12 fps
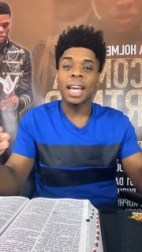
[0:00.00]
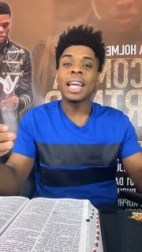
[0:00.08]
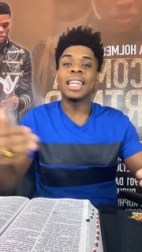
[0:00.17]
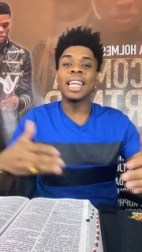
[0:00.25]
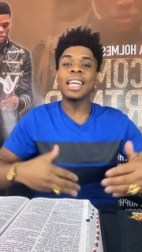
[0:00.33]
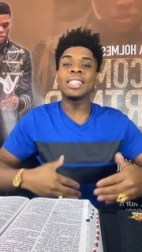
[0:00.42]

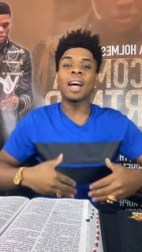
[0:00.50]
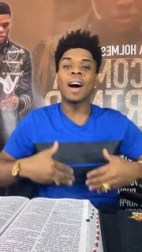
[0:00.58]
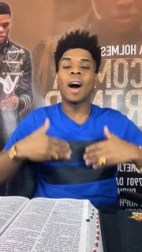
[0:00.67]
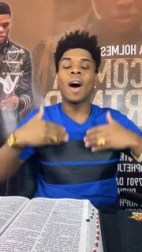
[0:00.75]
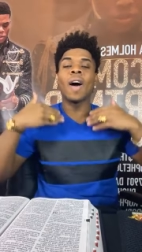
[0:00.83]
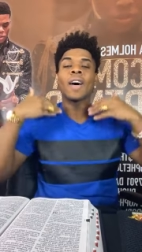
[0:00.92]
These are
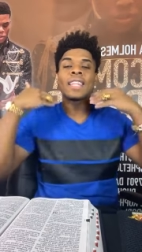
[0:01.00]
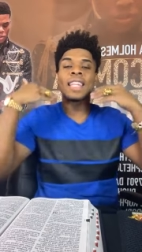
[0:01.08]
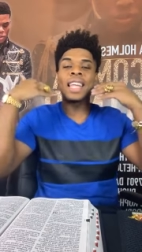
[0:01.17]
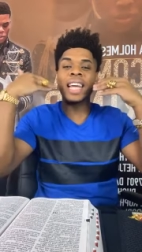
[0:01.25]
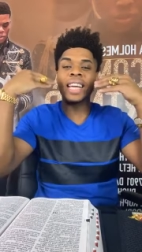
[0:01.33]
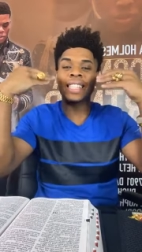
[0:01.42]
all
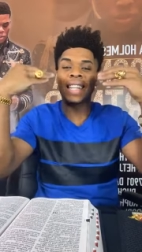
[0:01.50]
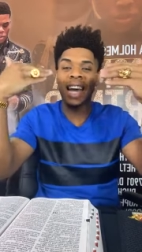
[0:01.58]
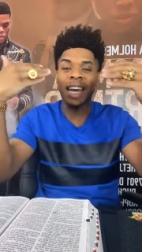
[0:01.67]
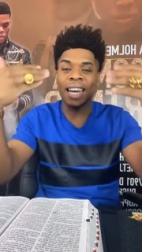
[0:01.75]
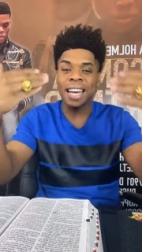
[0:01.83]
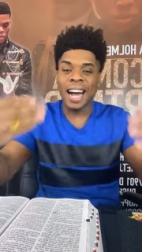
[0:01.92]
things
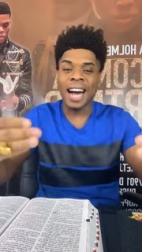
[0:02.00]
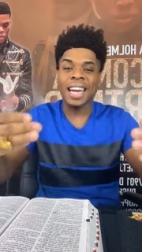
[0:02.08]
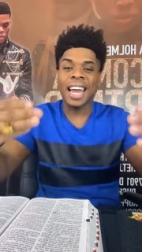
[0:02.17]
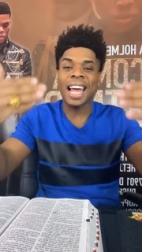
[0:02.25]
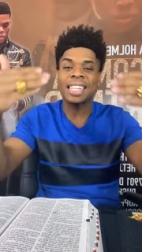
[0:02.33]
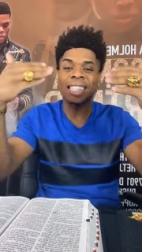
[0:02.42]
that God
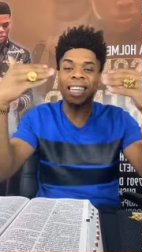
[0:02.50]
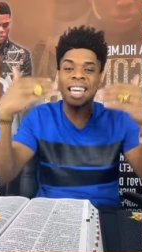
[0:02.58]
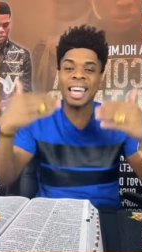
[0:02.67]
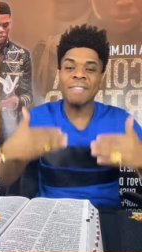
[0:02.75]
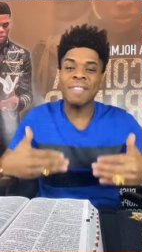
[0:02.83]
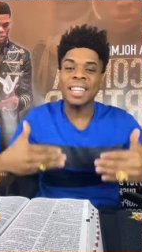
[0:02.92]
has
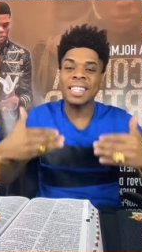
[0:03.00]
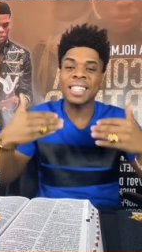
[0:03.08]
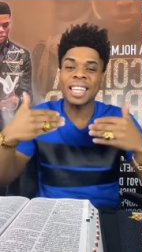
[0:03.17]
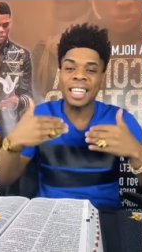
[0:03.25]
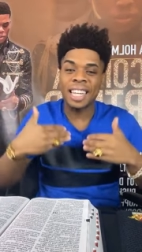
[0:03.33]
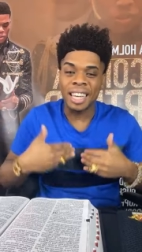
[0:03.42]
given
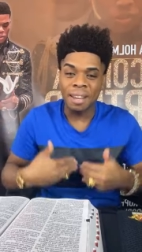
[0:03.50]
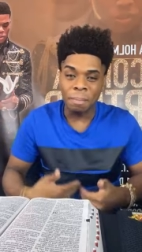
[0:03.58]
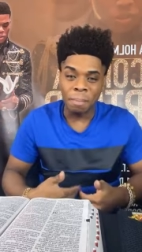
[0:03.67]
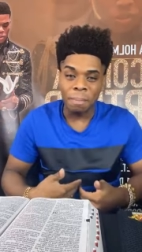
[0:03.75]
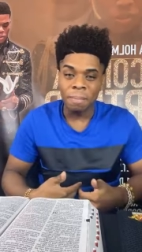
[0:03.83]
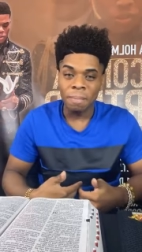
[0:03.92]
to
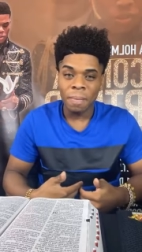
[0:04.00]
them.